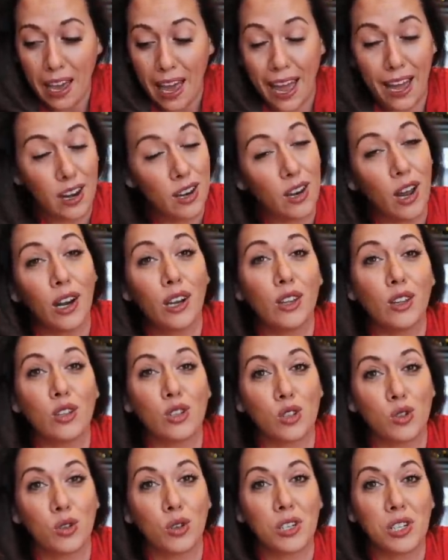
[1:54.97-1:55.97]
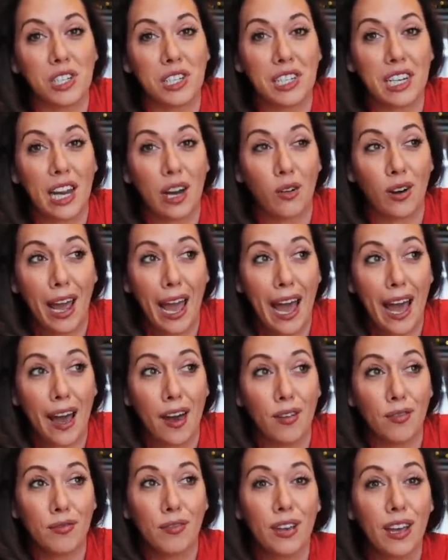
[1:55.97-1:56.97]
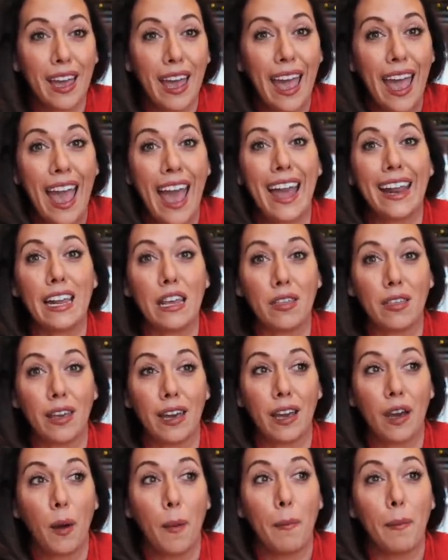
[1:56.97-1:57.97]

and none of the stores in town have anything.